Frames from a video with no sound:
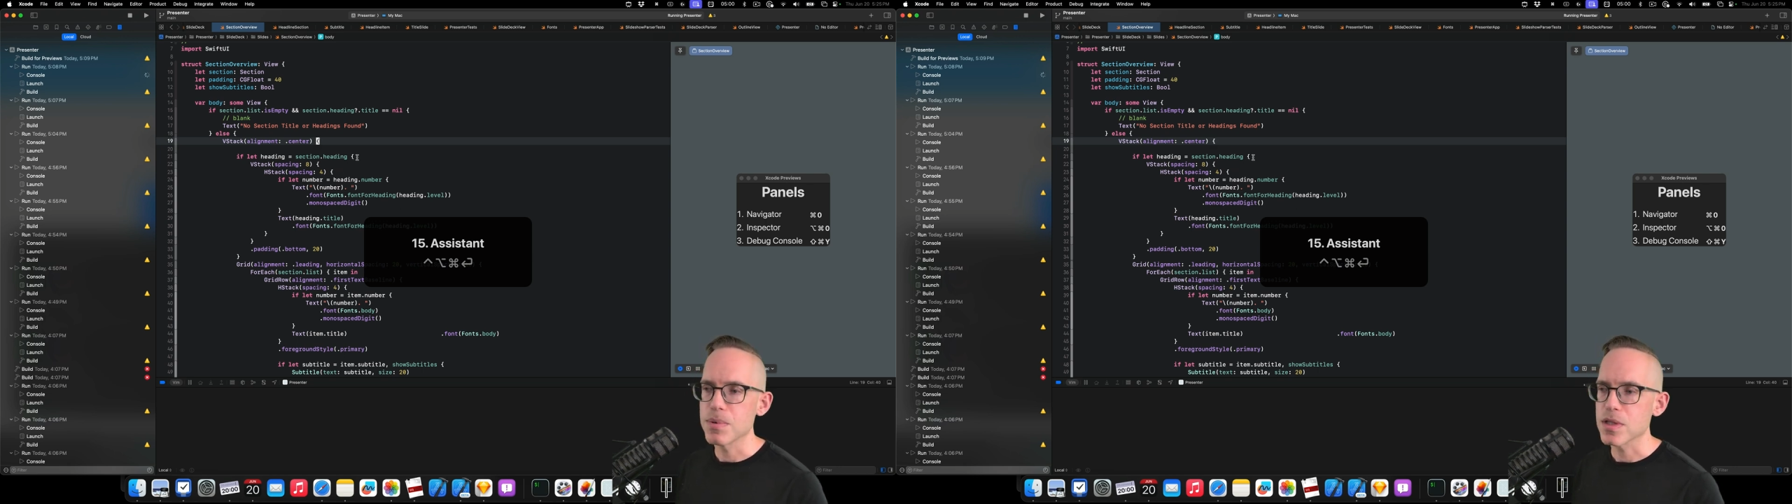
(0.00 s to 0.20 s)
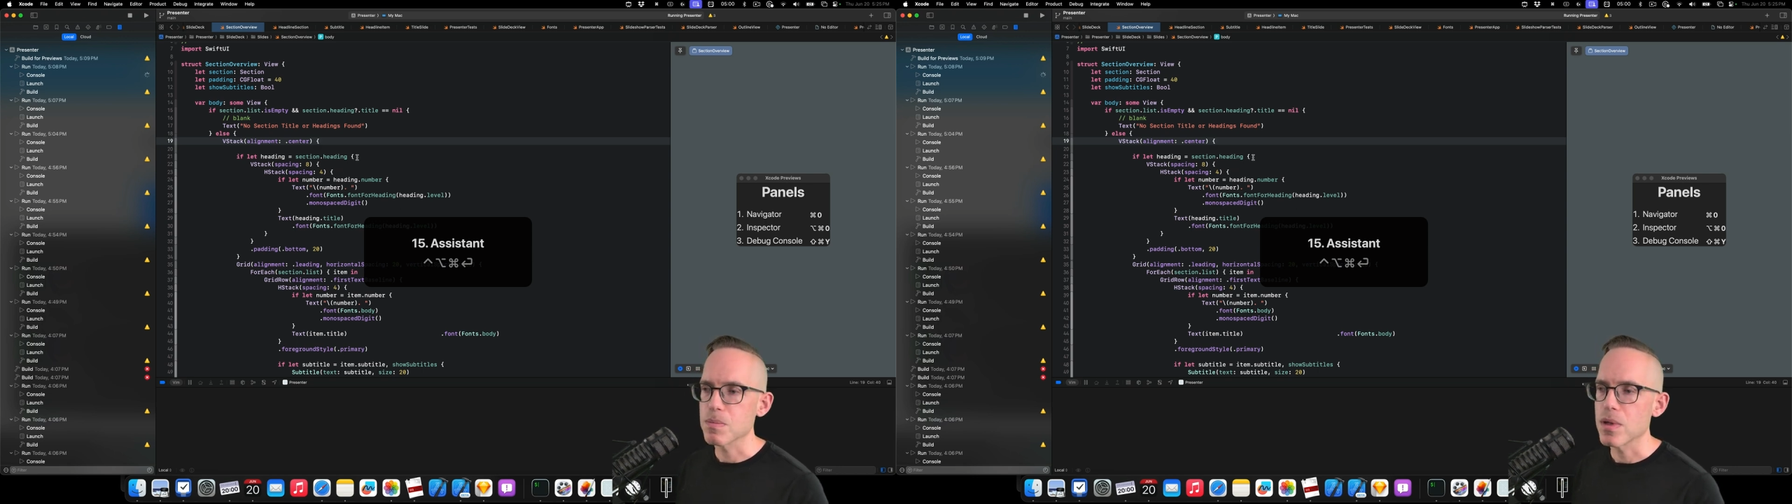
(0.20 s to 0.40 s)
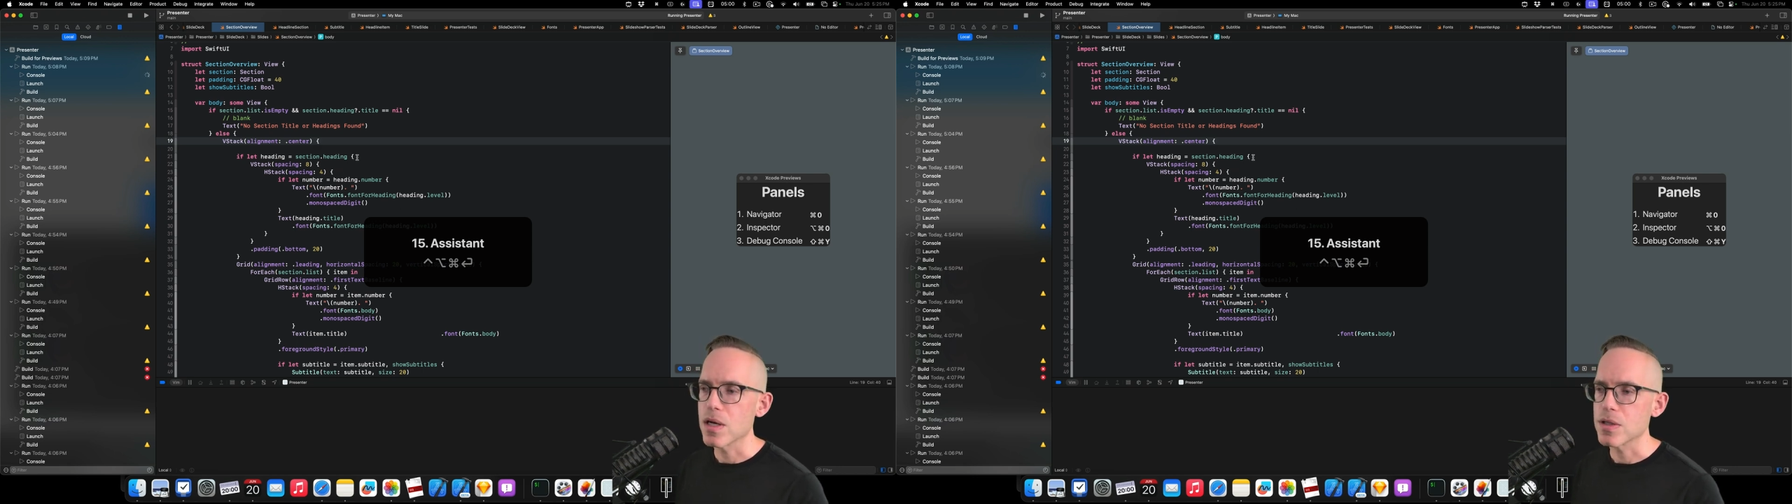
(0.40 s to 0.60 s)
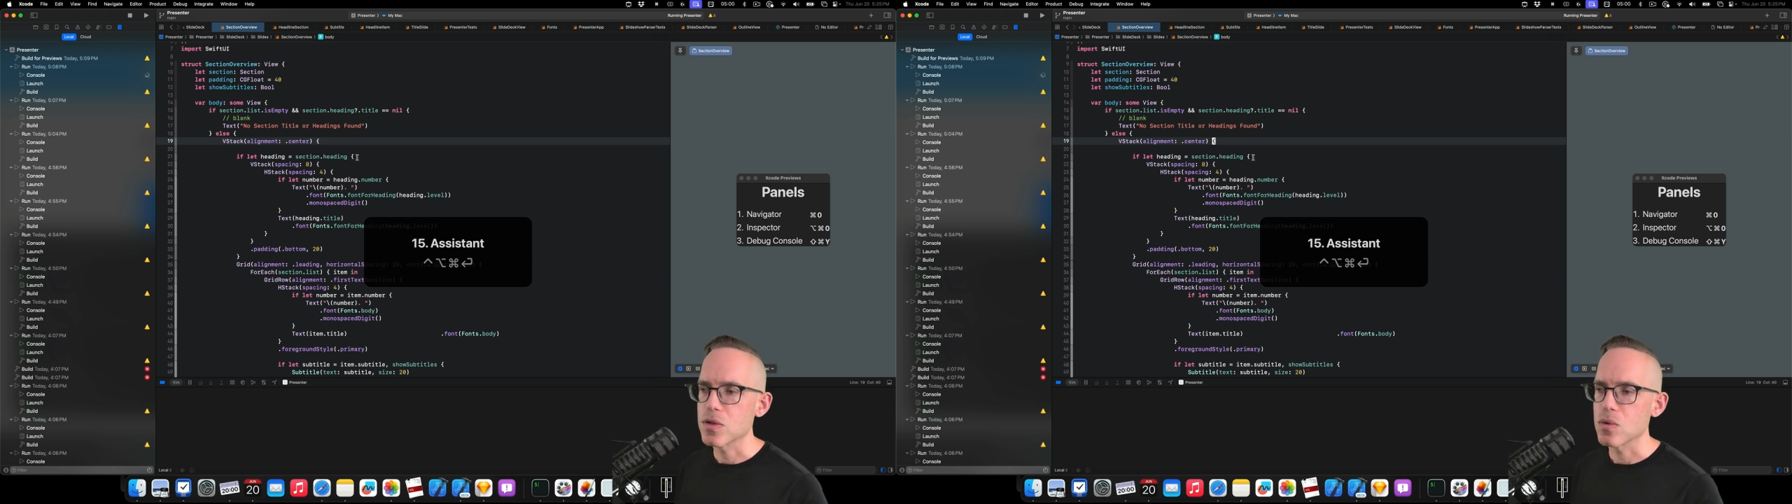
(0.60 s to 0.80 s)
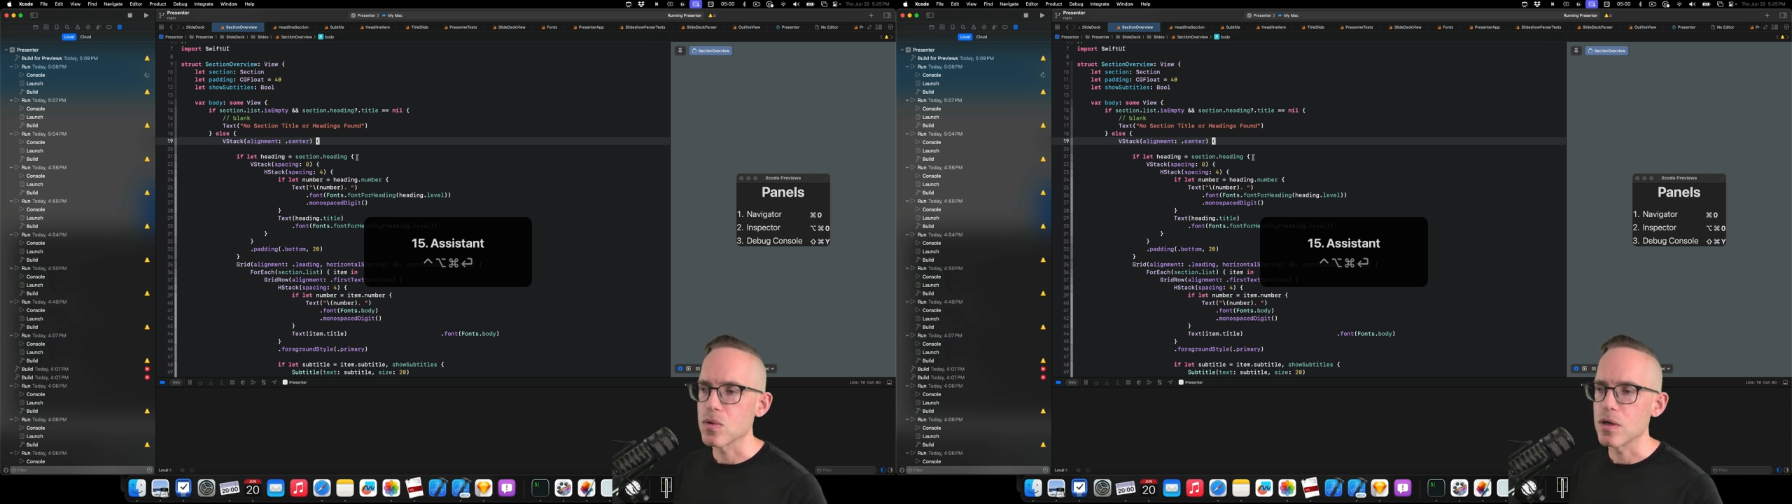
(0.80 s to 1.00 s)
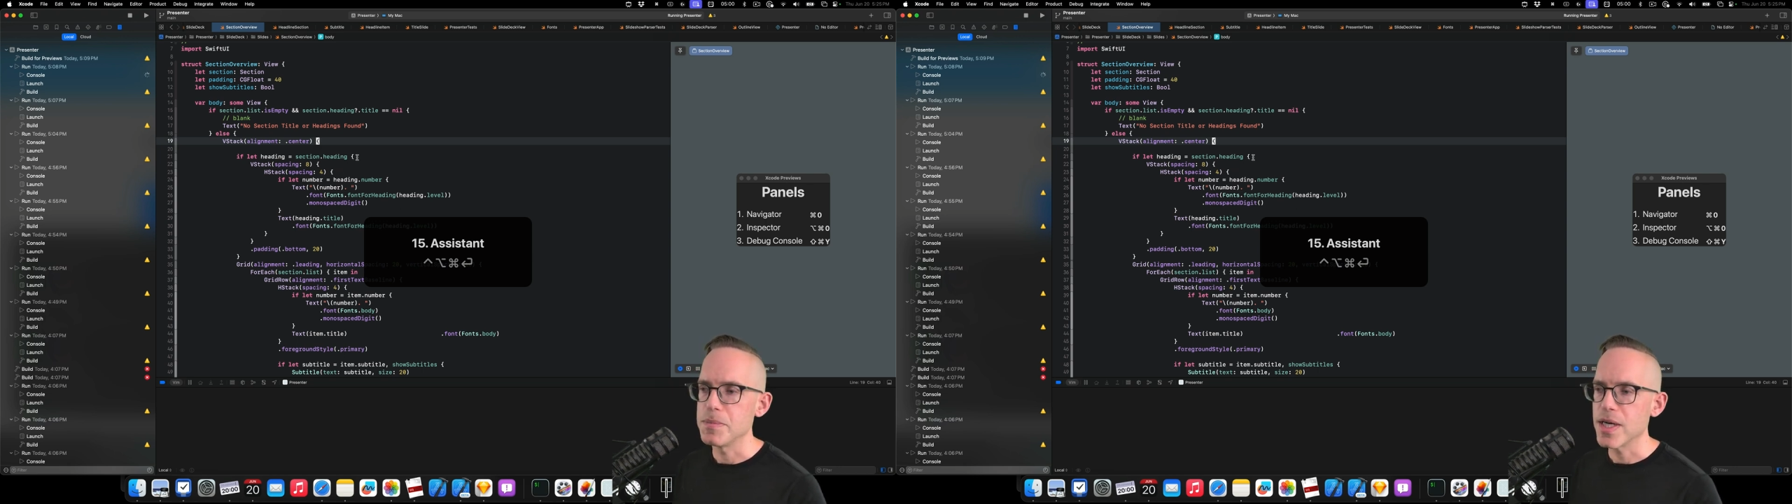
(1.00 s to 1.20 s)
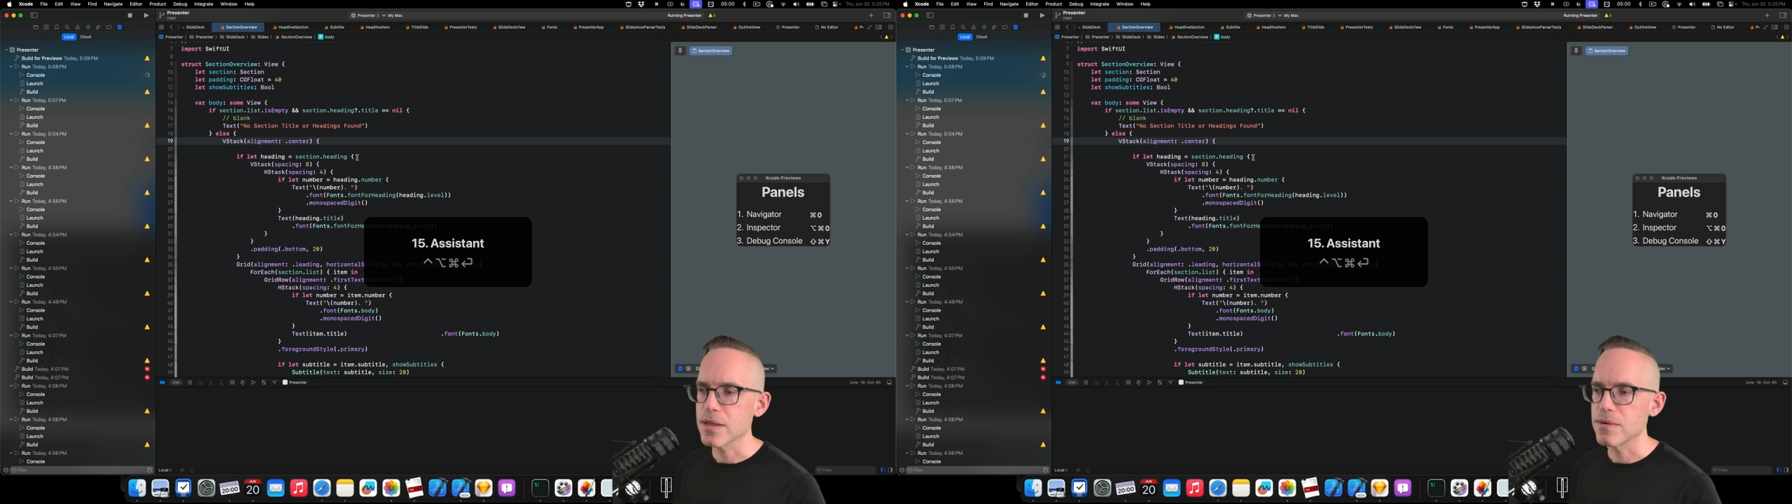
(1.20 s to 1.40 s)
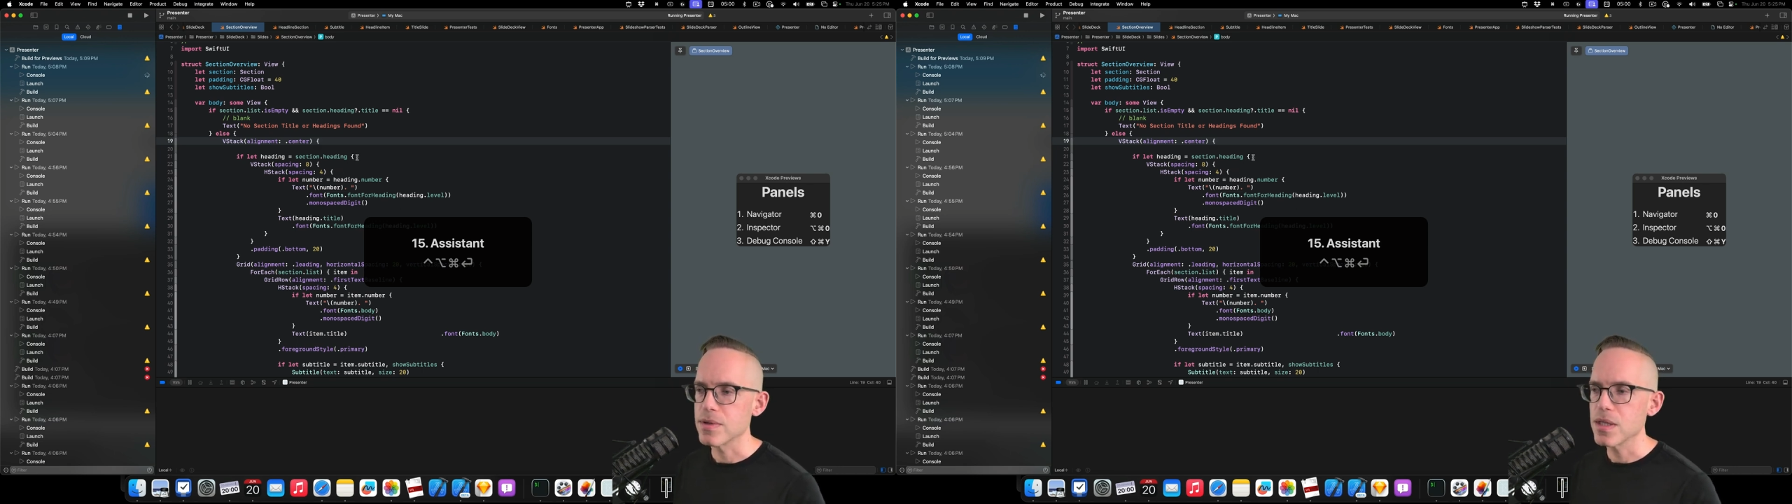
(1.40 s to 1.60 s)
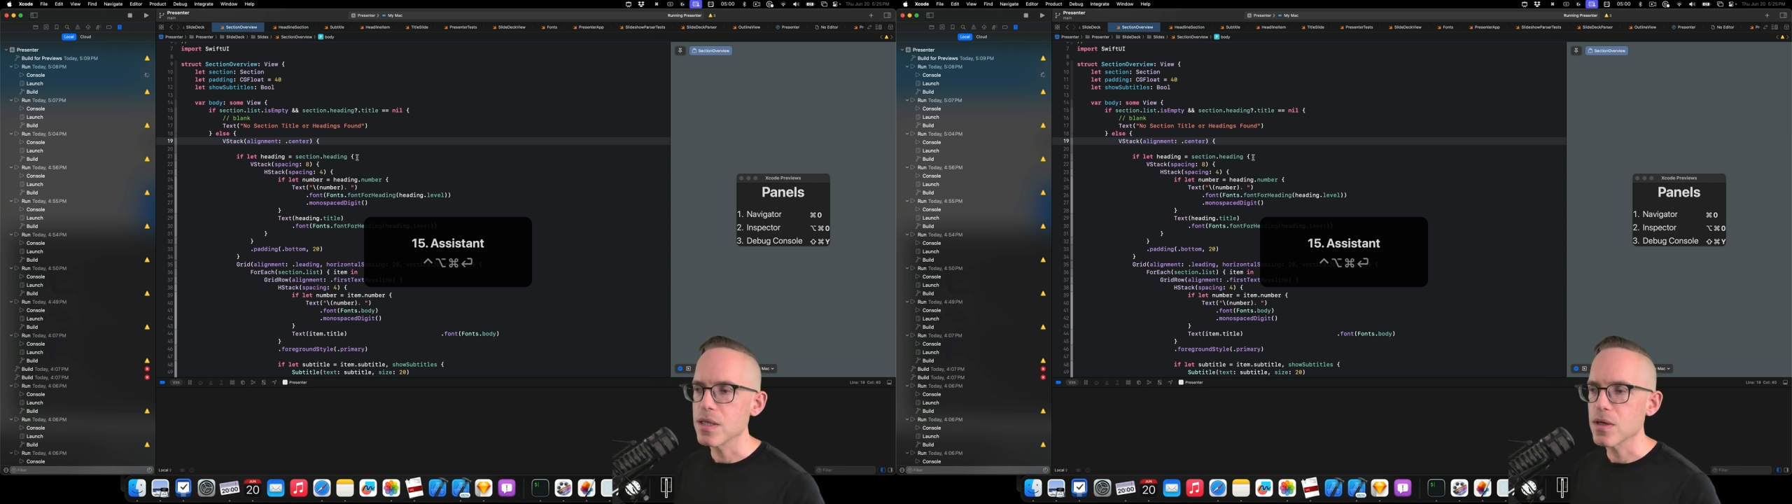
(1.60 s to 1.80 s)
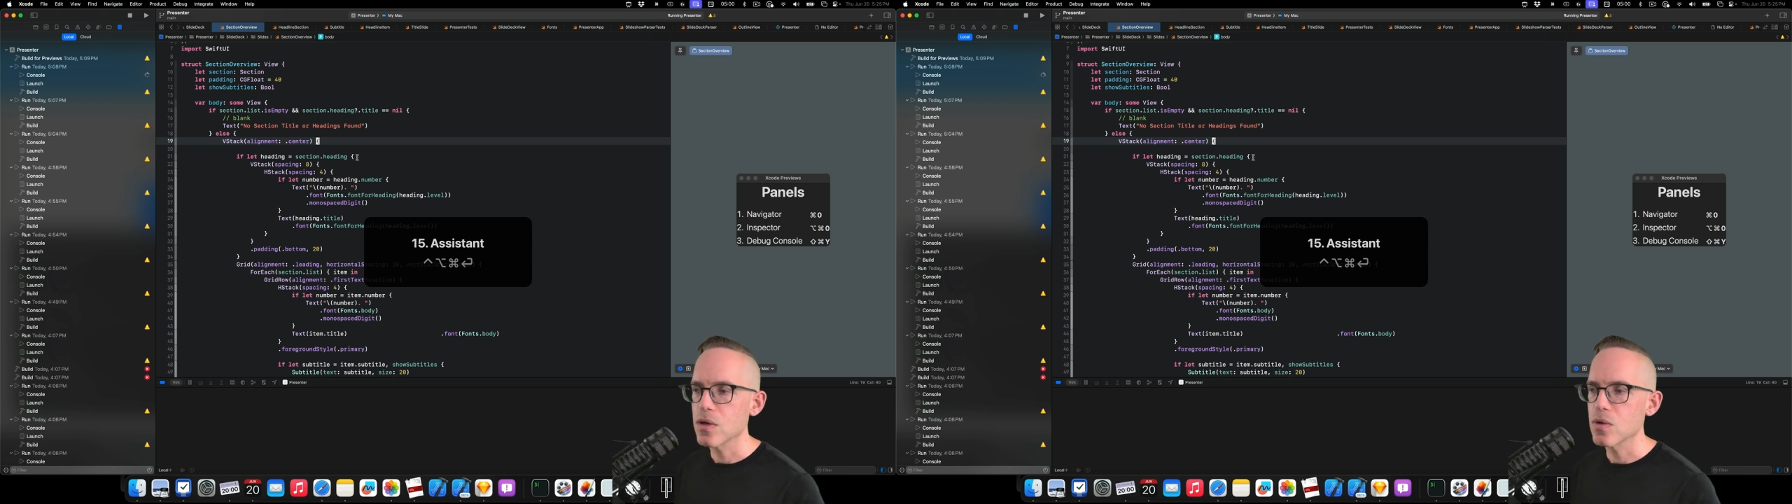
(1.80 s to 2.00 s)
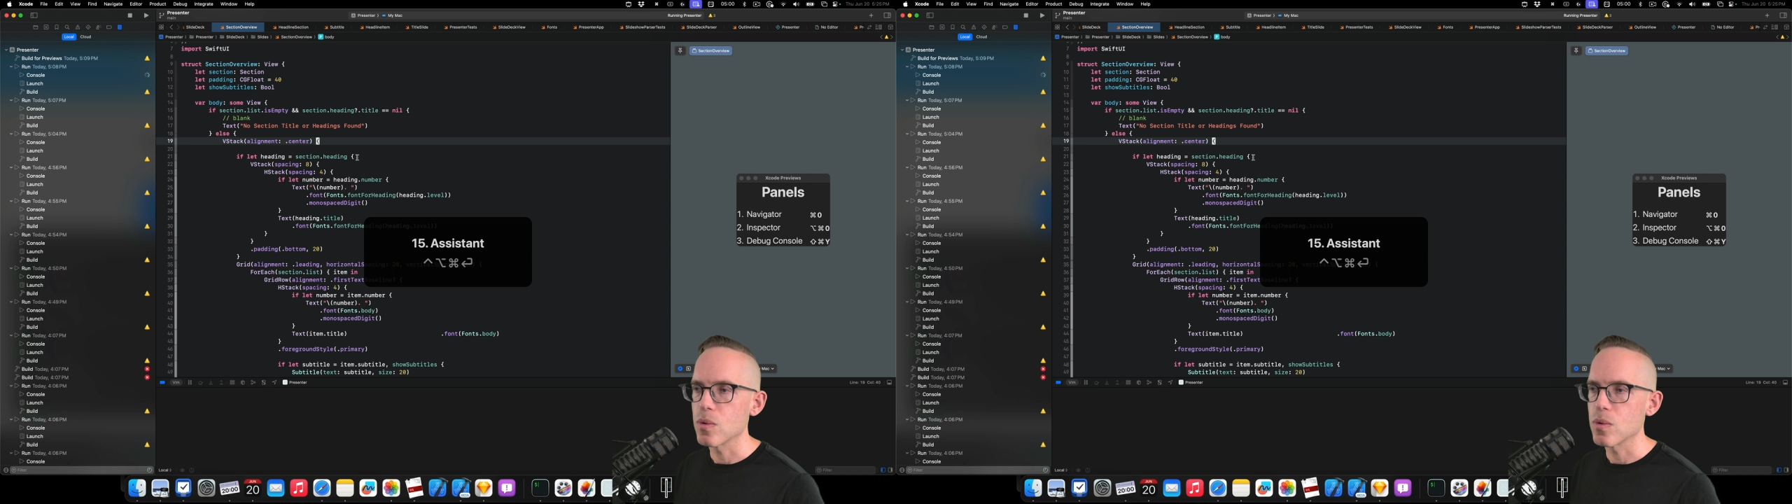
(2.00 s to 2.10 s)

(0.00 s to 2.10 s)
plus plus or Objective-C code